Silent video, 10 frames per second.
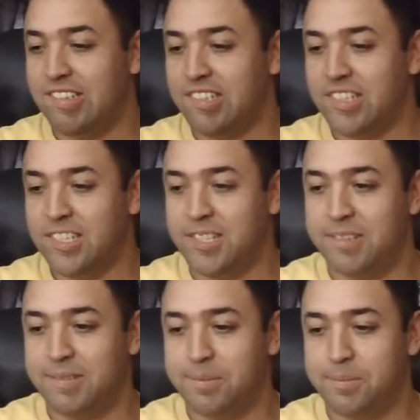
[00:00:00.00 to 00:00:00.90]

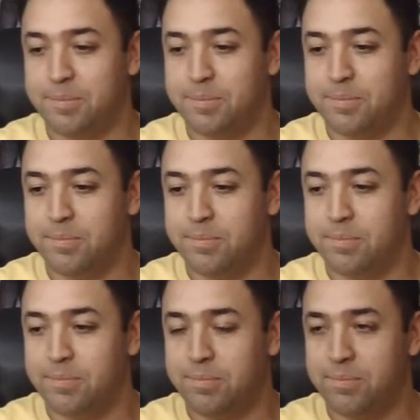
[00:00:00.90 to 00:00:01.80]

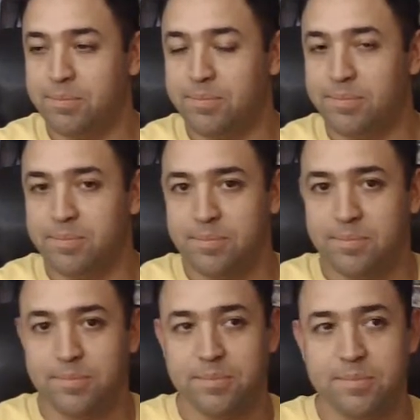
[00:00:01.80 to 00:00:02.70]

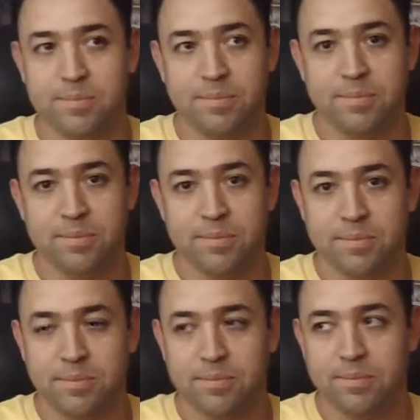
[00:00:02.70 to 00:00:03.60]

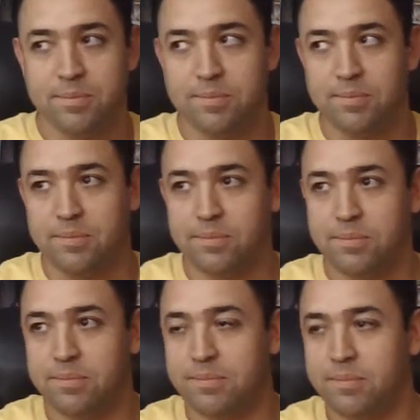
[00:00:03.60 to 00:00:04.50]

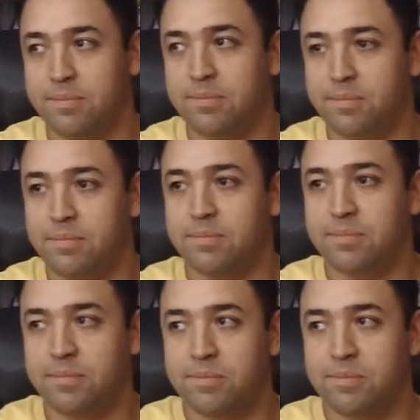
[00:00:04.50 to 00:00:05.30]
This person isn't speaking.